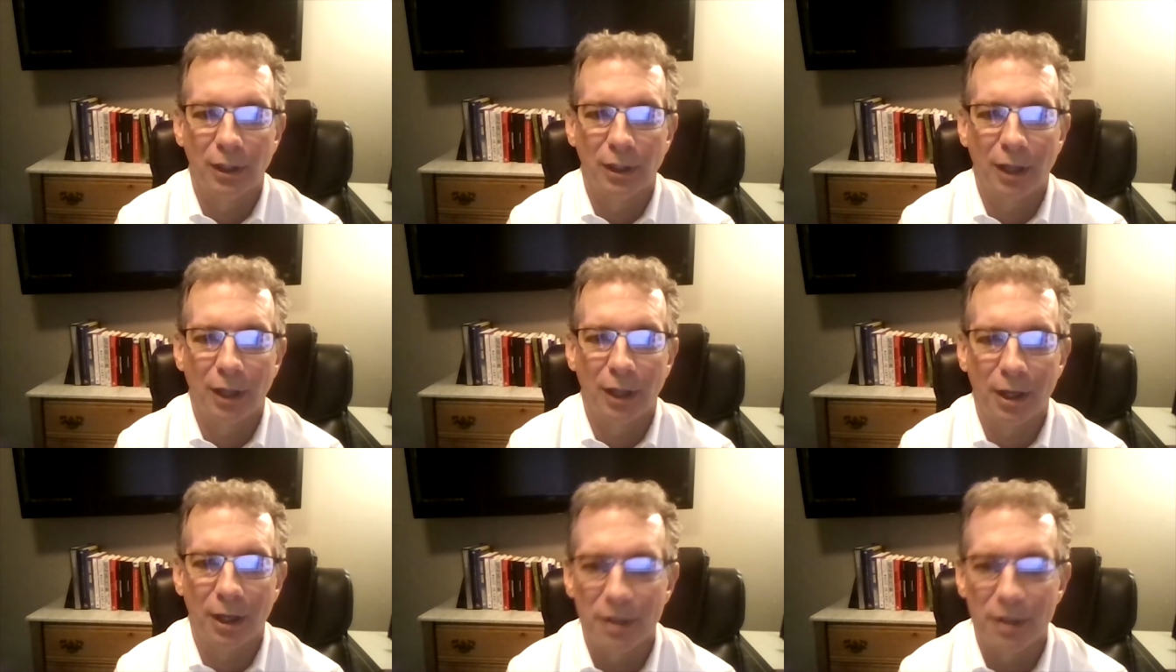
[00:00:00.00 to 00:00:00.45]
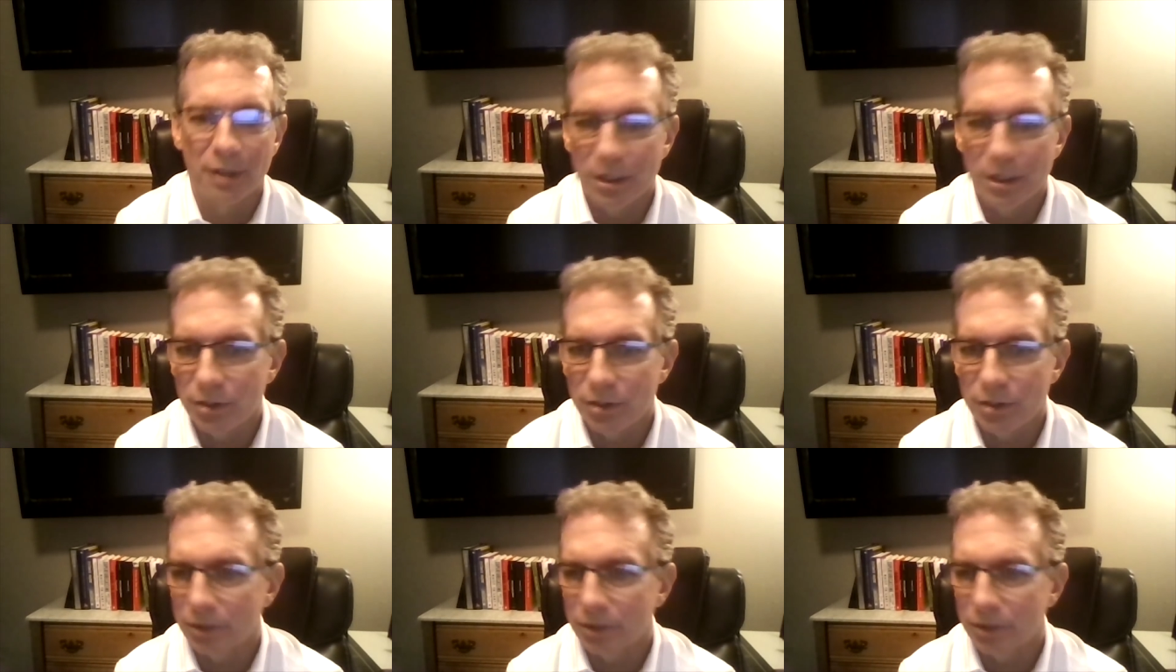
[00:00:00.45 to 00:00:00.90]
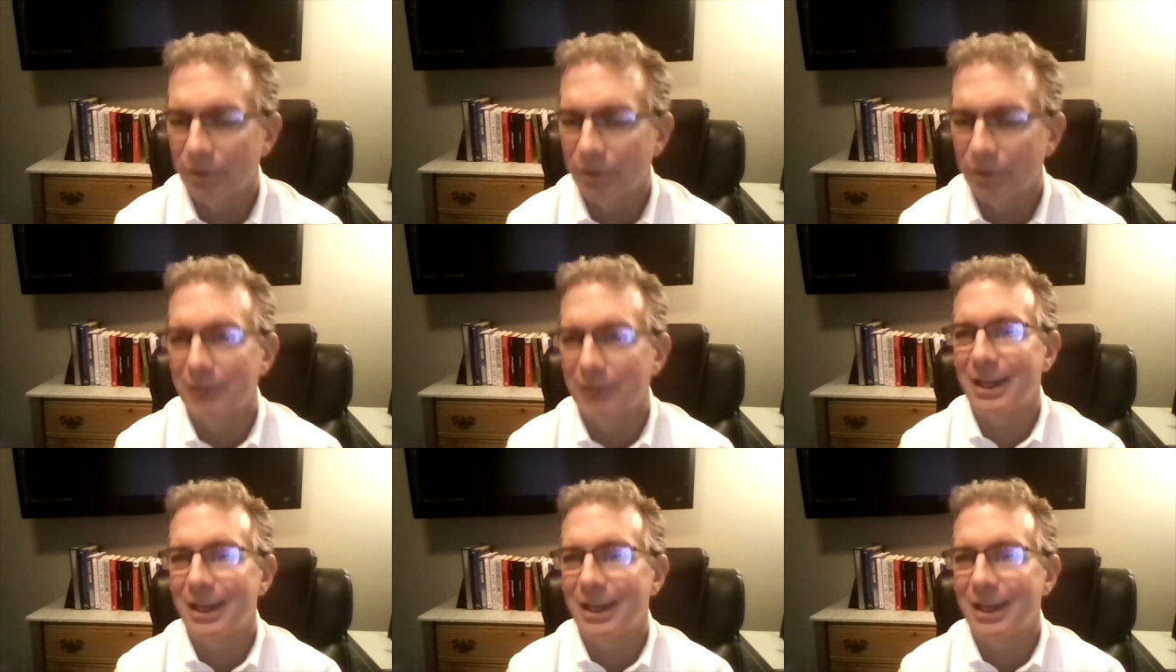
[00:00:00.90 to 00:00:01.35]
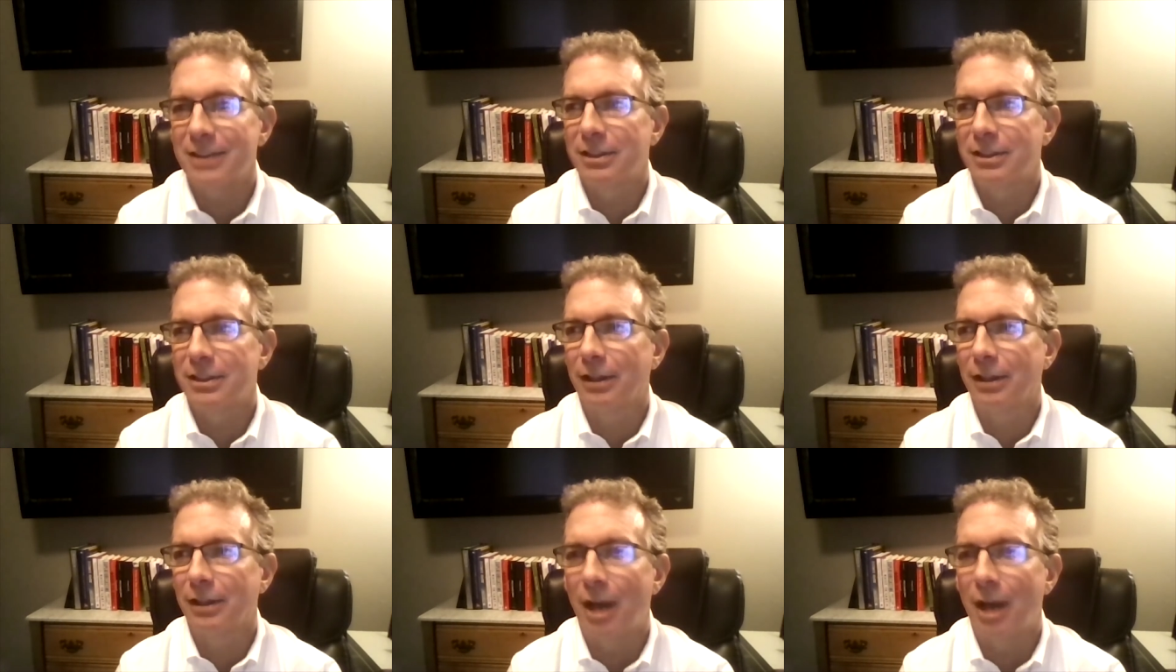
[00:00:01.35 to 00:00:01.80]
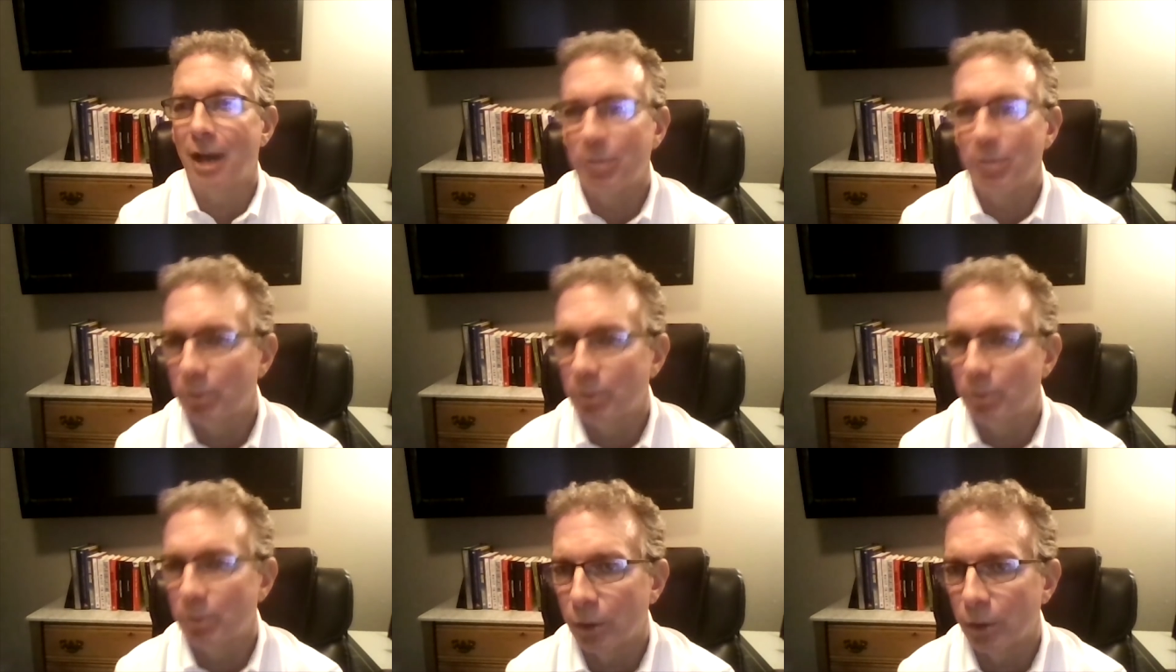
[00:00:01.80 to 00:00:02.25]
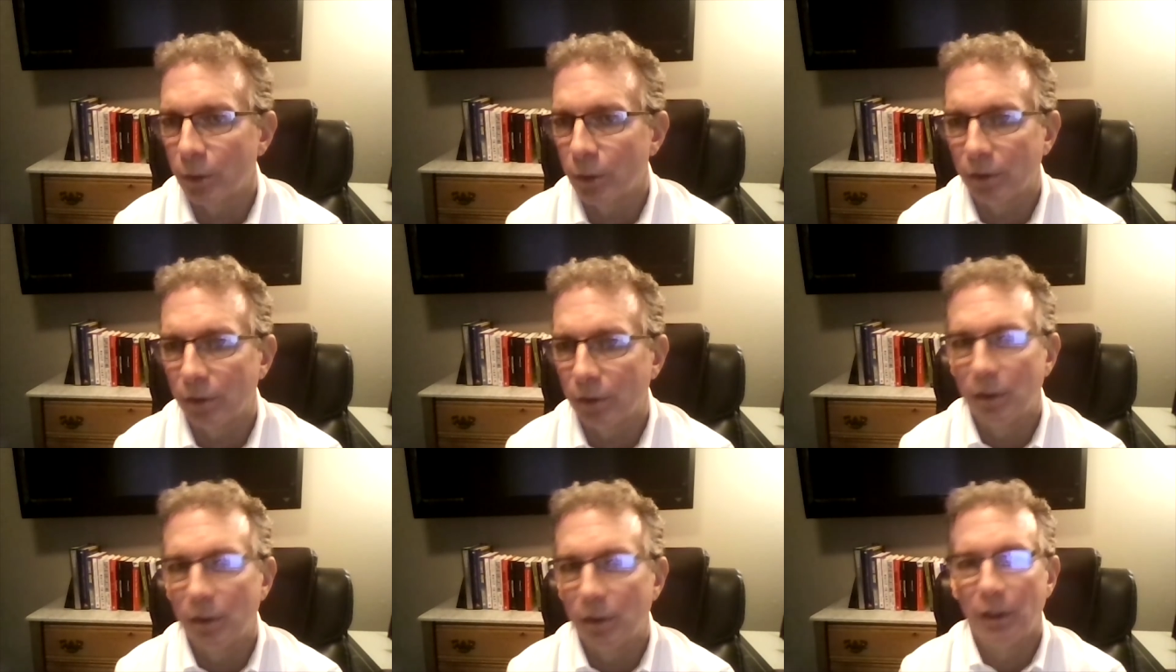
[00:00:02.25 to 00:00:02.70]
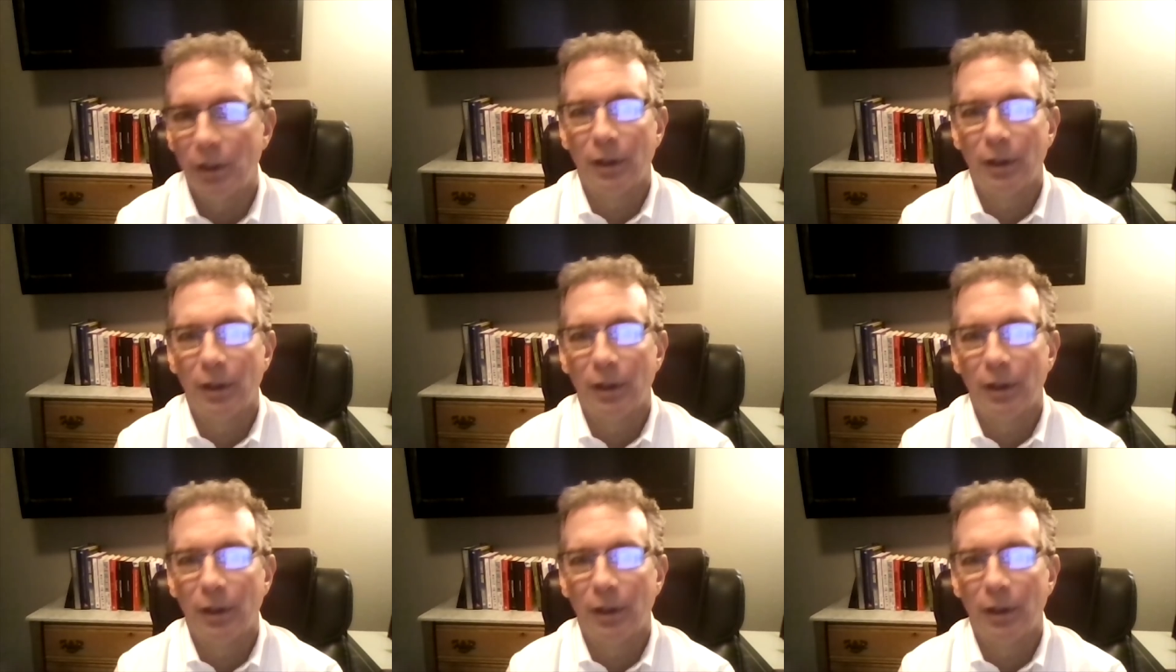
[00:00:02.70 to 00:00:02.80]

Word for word: Ninja is fantastic. AmiBroker.